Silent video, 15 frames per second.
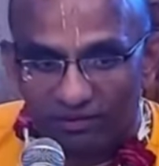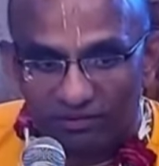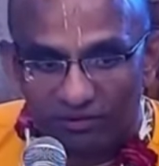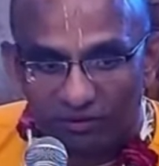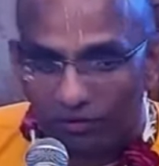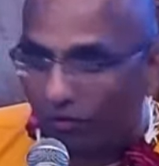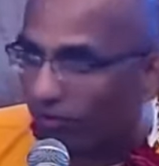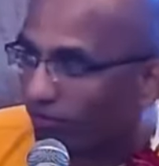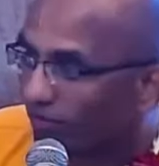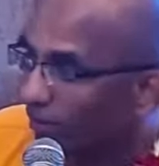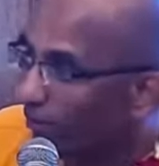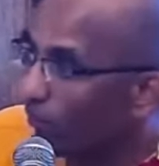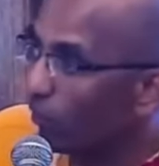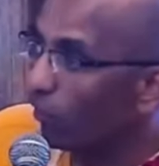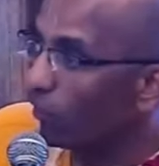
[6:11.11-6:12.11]
So
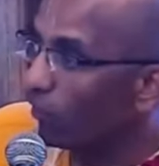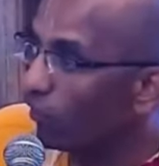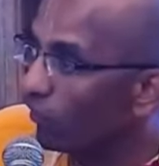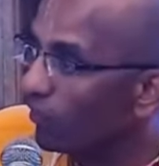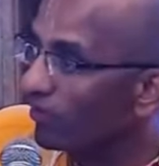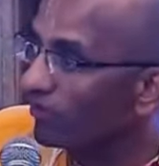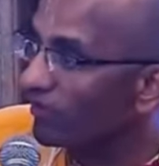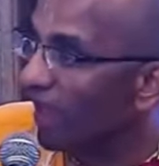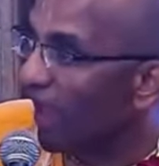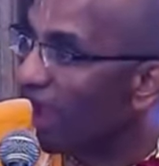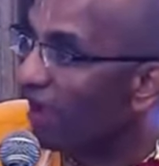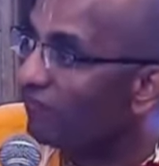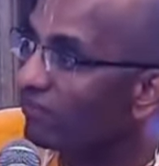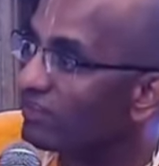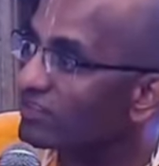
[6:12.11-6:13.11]
the modes
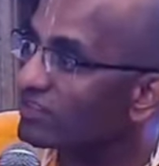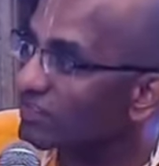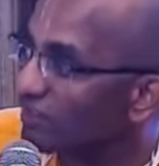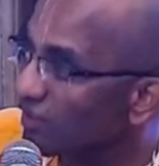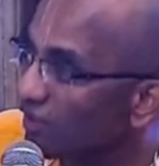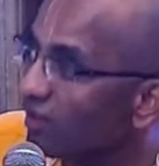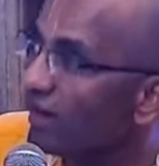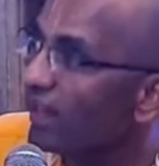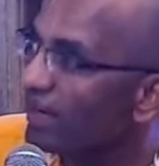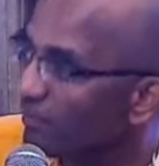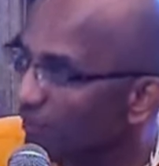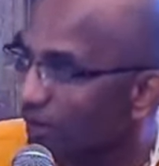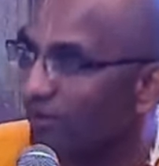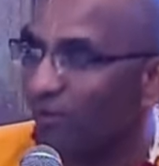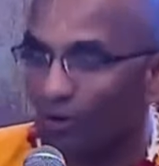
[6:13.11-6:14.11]
have this third
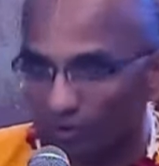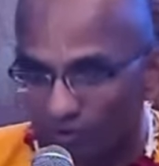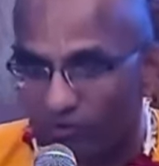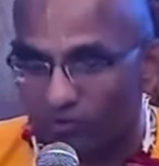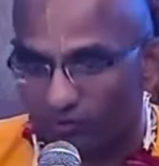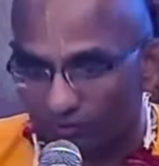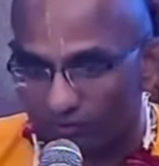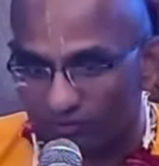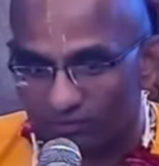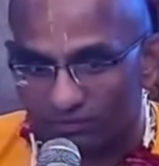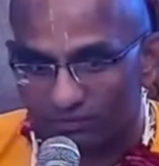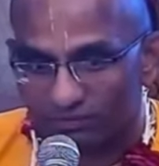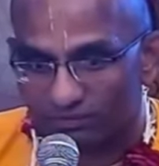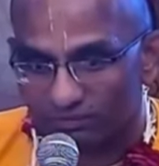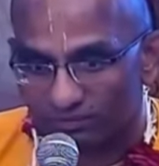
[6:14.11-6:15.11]
element also.
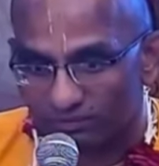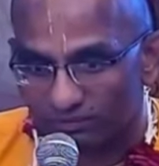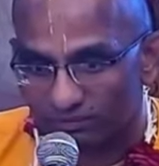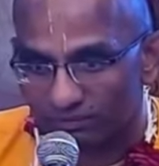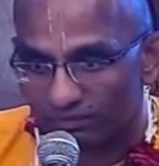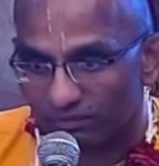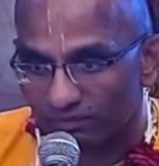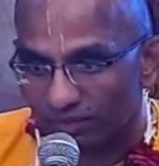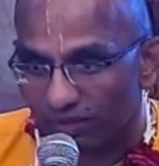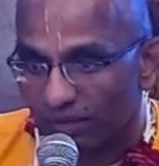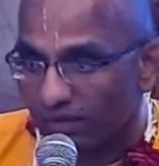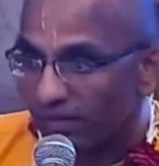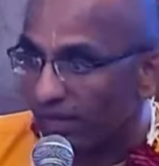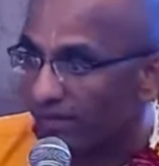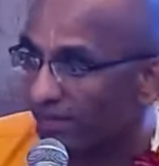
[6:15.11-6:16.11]
Hmm?
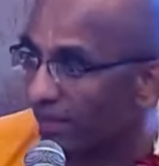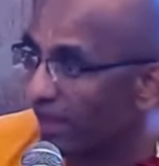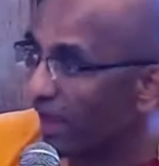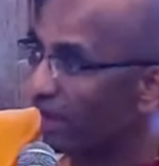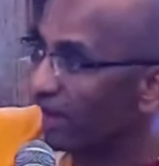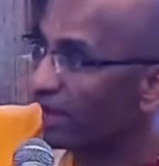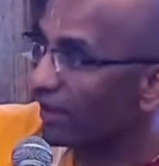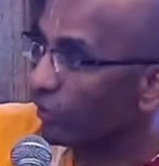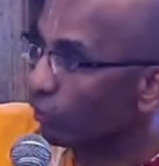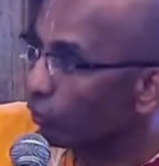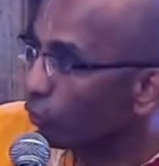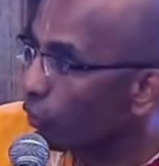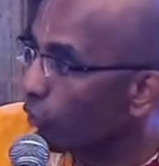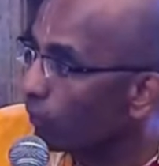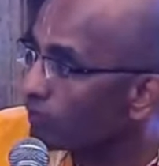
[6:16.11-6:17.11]
That they are like
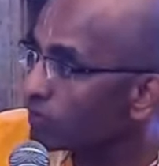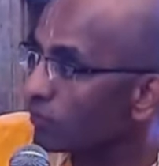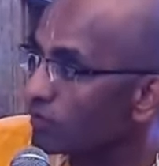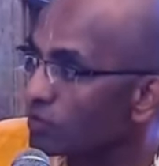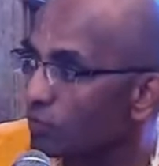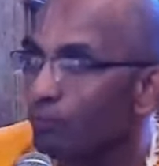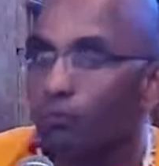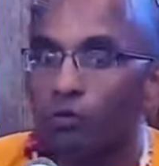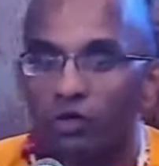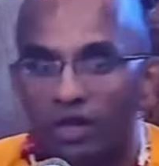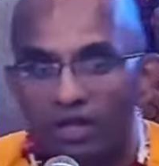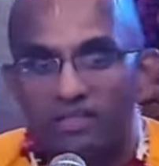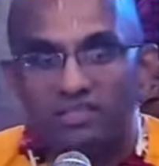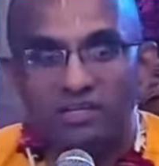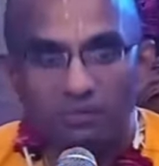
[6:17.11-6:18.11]
ropes which pull
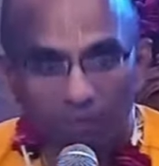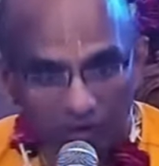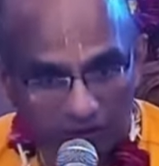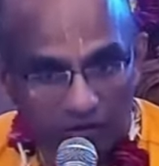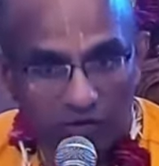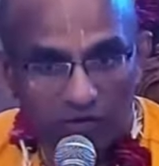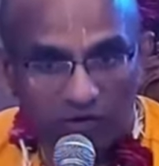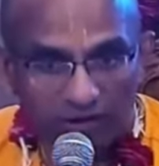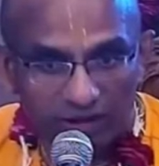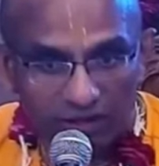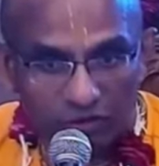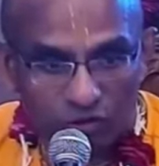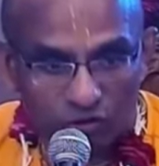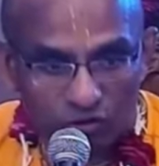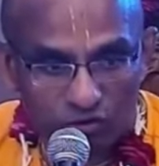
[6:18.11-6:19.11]
us in particular
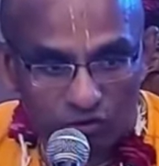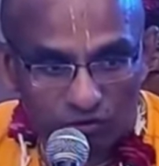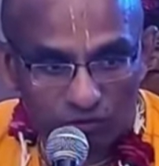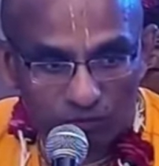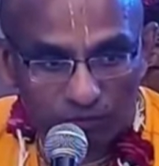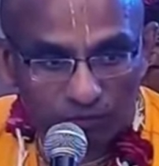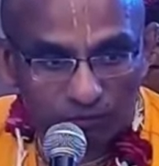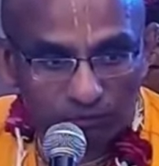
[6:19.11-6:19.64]
directions.